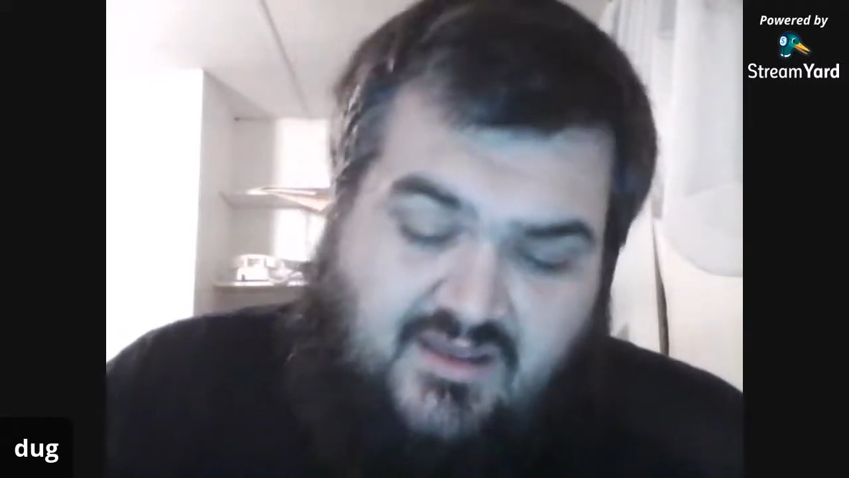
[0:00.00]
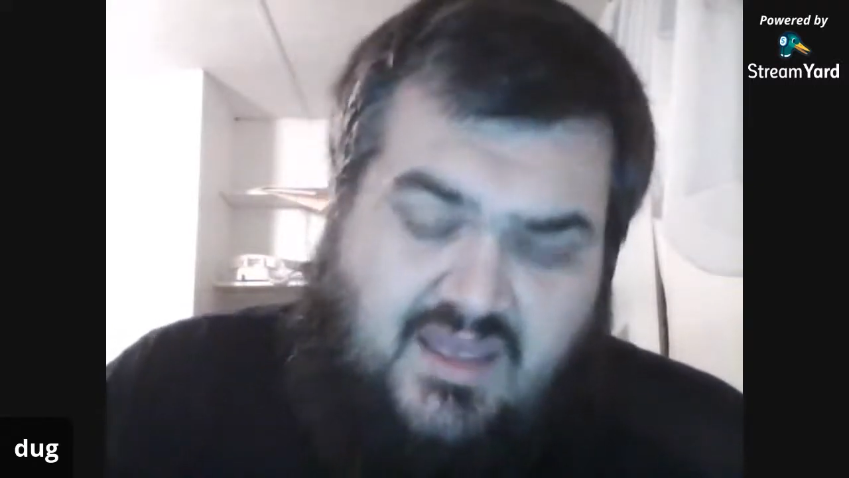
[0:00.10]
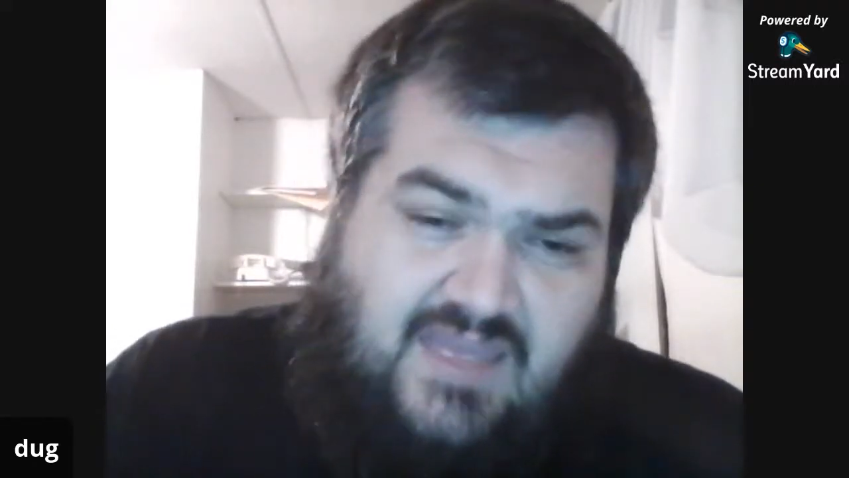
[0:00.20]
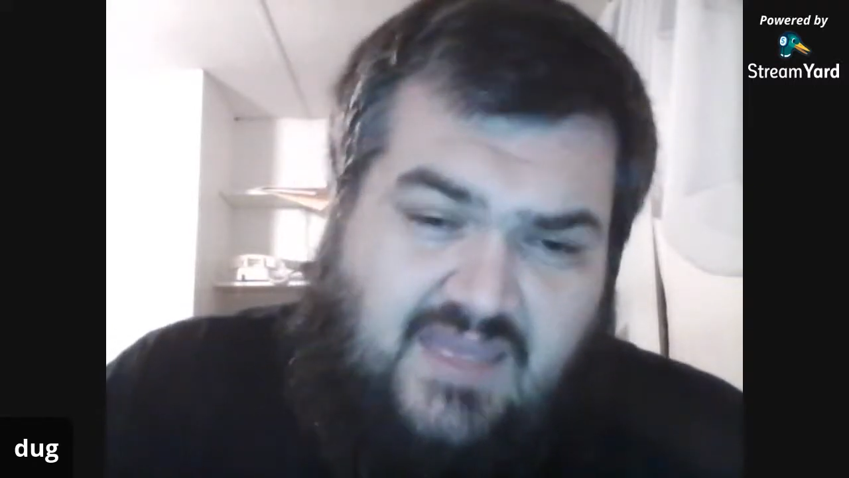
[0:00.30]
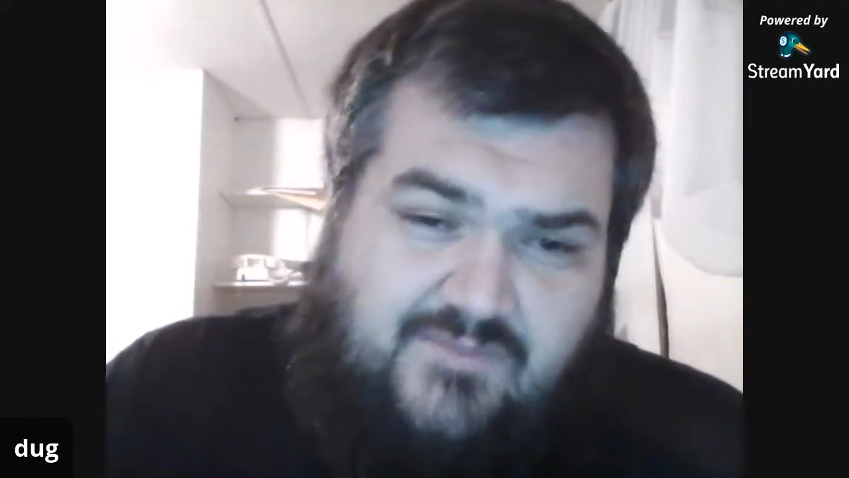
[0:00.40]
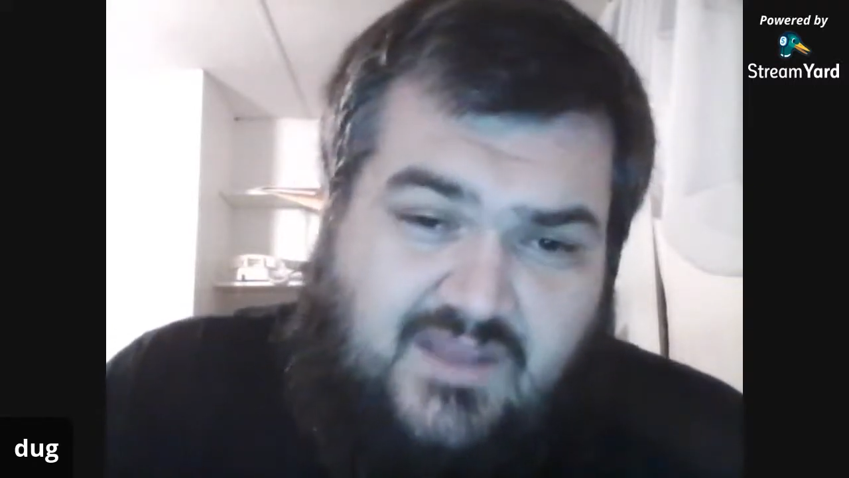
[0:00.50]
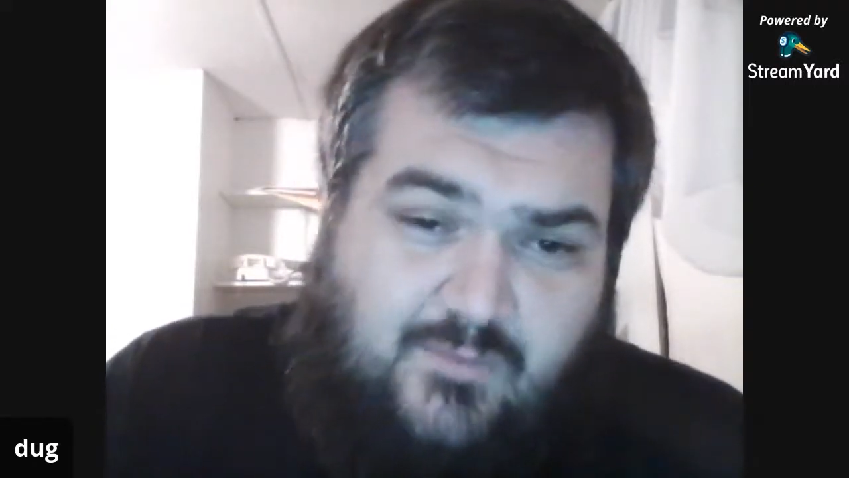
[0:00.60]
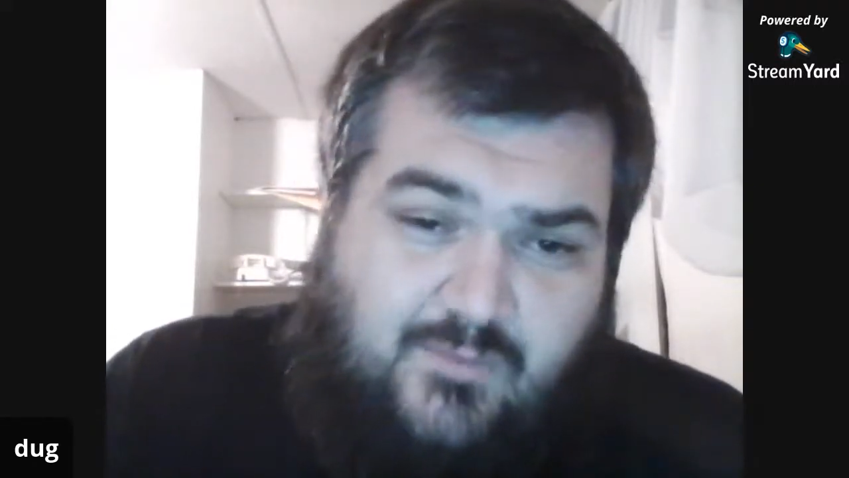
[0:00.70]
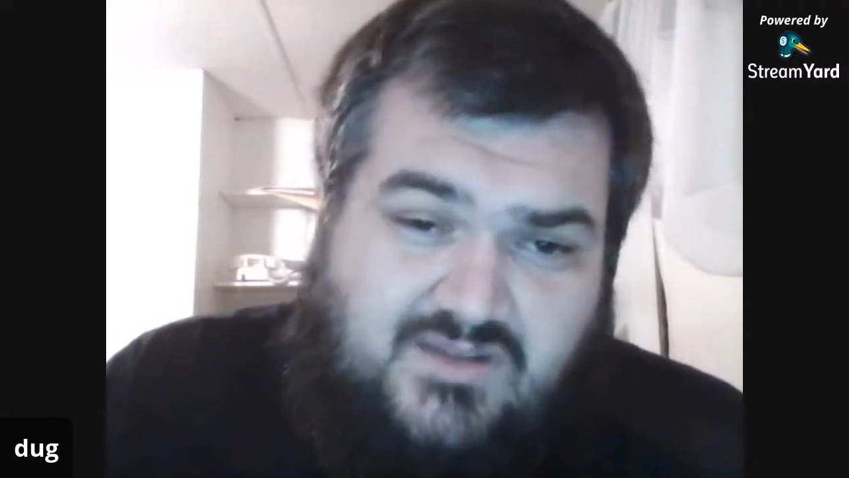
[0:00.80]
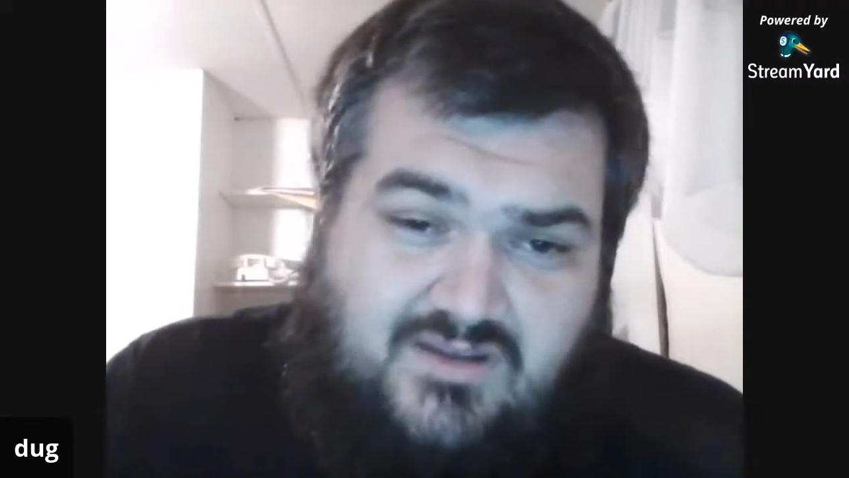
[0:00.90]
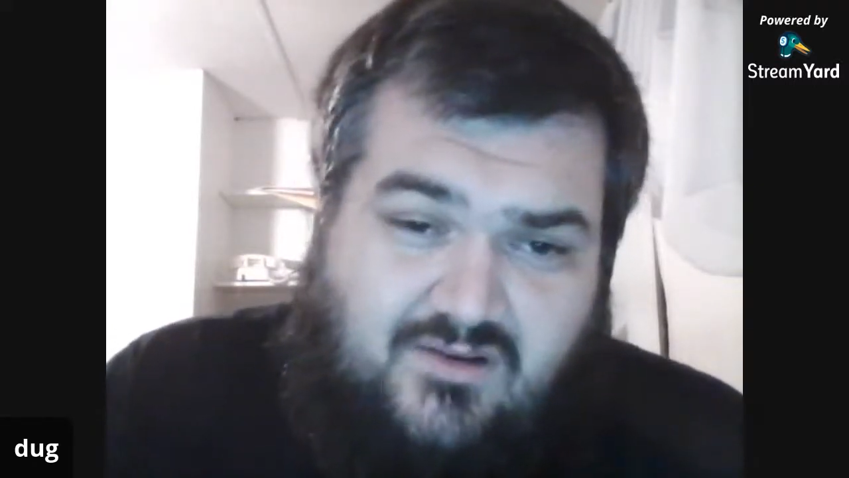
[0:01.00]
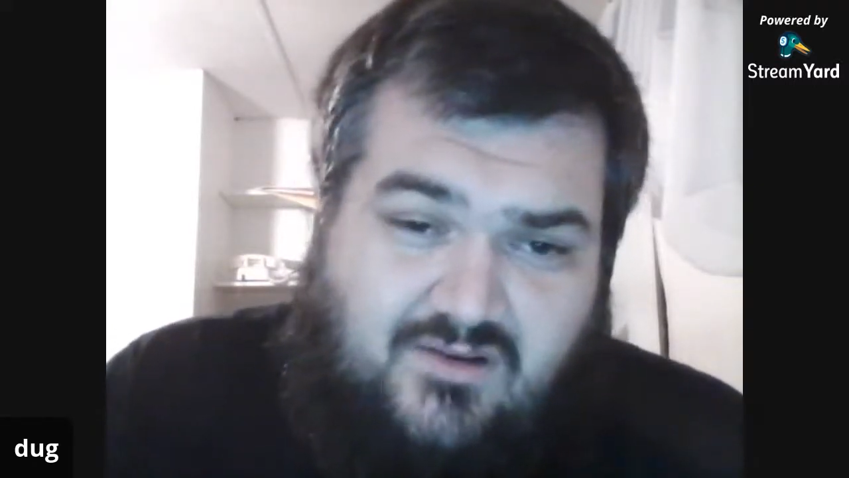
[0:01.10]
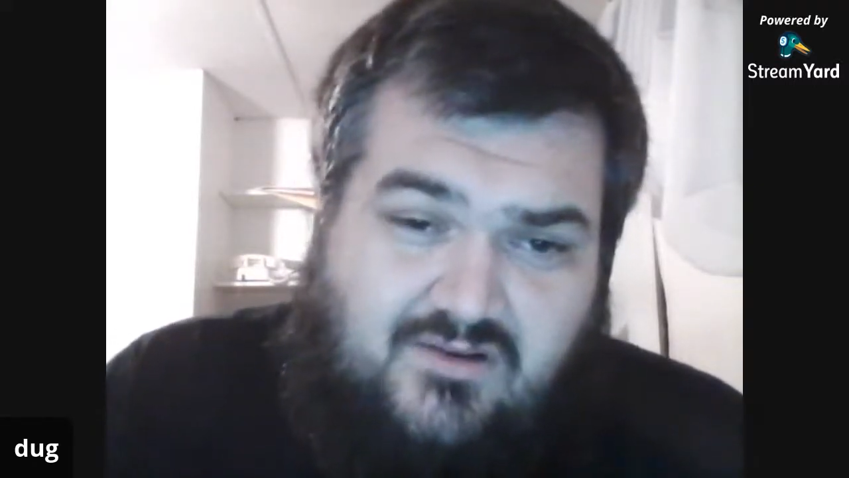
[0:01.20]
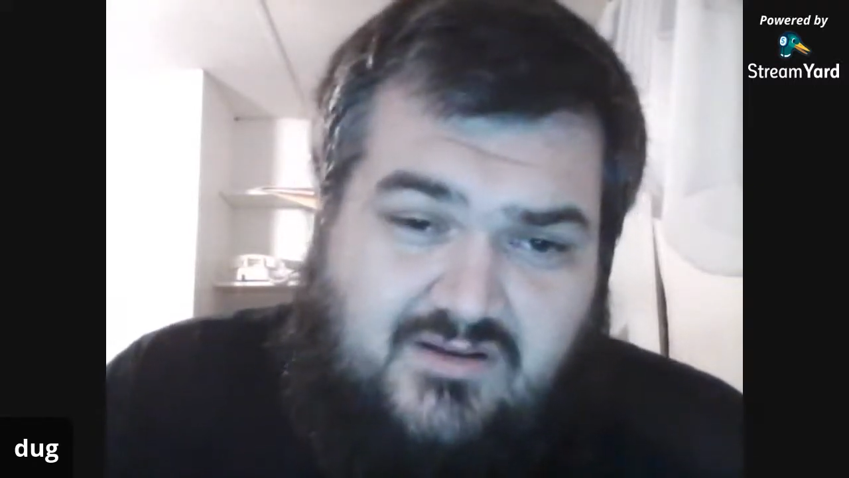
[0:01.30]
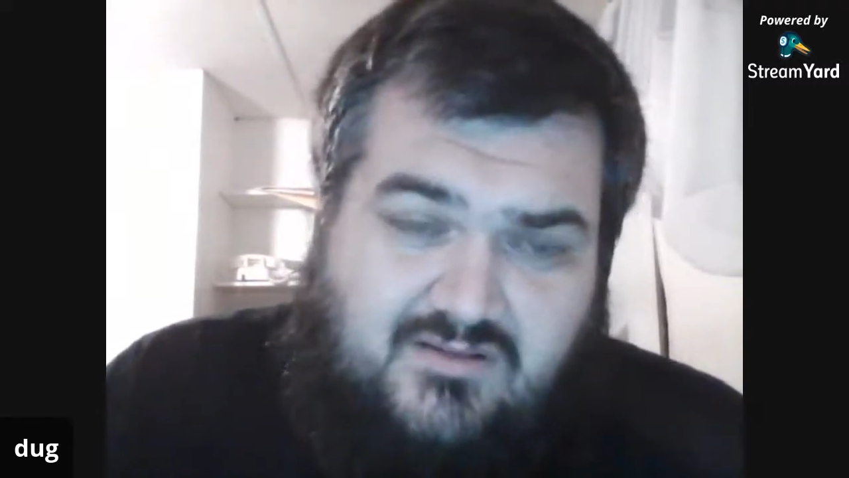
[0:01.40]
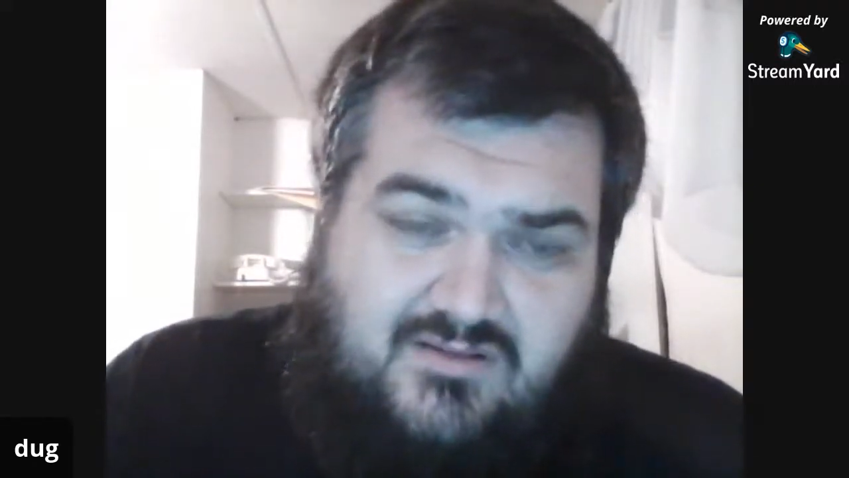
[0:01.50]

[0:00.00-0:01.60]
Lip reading: Half of that went to art.